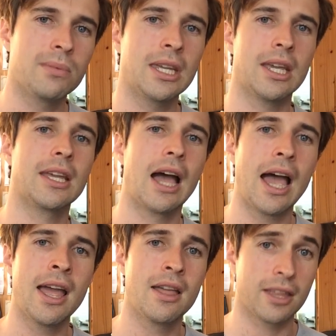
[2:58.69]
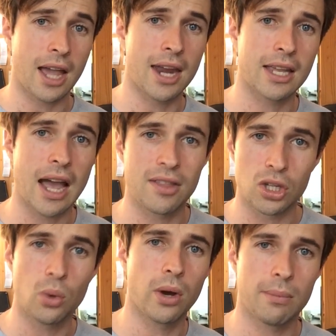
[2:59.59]
tier guy, the kind of guy that
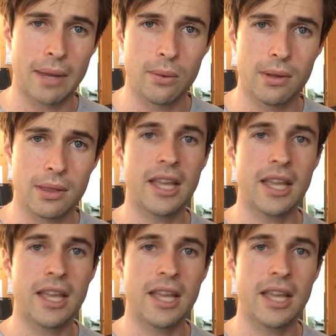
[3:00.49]
you want to be with.